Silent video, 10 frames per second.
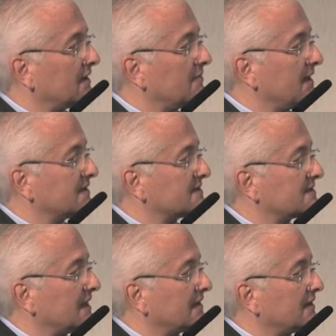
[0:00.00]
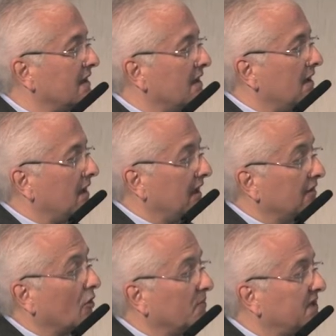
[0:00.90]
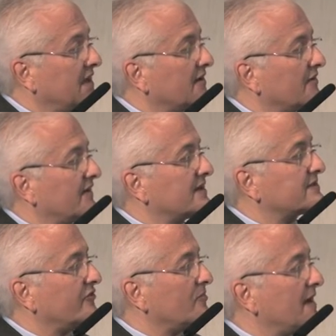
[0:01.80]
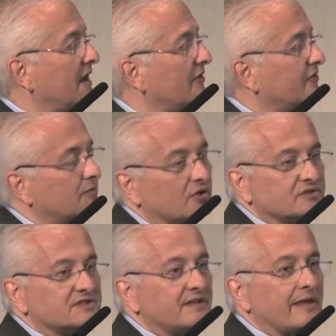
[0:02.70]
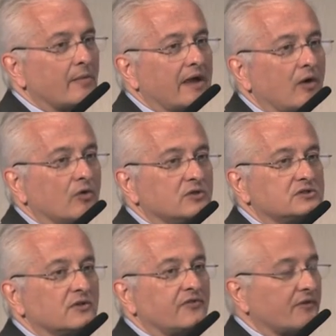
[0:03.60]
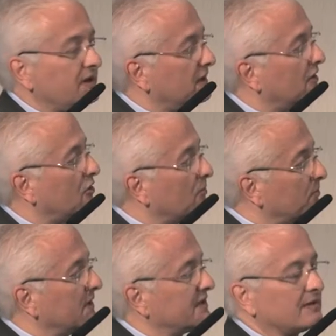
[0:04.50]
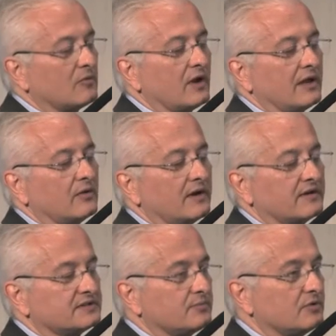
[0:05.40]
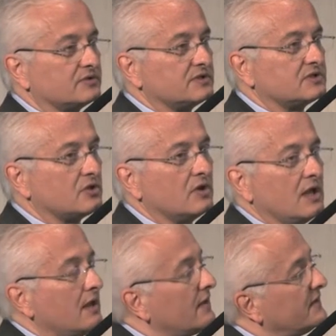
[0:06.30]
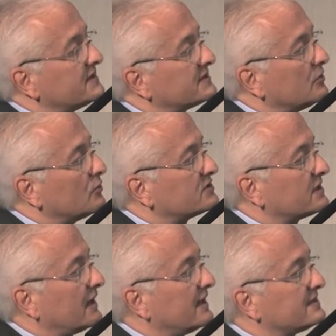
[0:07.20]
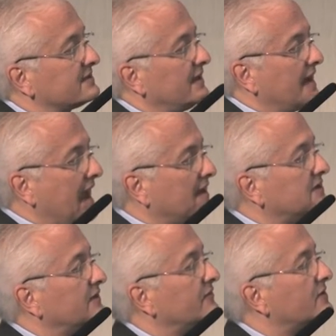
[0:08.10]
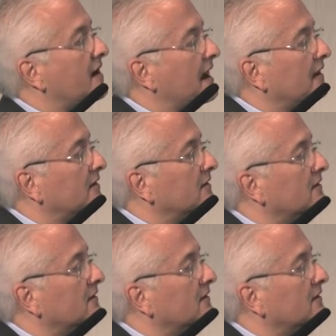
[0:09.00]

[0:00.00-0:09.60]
imetelstat and obtained reversible myelofibrosis, there were also three complete molecular responses. So this looks as an active drug,